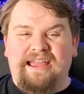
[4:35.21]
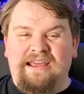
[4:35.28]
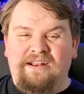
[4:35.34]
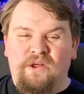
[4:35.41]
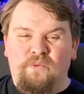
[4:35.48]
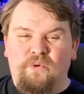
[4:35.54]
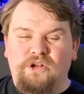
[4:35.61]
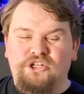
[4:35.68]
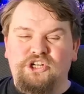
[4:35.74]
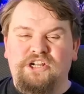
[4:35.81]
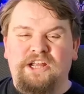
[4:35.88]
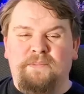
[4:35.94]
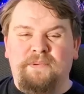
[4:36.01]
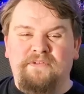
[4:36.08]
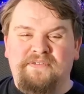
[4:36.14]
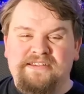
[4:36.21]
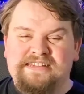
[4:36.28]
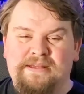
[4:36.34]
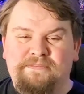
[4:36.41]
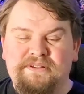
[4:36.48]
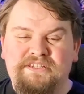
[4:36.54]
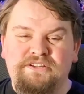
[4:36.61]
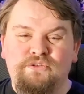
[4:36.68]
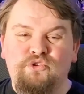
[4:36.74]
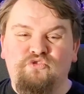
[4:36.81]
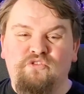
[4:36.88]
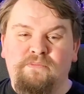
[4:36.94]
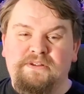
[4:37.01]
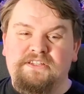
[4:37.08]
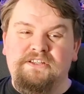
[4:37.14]
and I watched a couple of his episodes
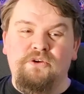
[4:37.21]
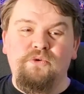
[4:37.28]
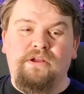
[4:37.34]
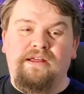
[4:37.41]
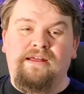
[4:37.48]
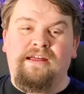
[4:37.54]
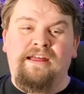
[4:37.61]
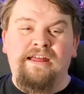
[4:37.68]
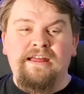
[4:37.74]
from Ahsoka,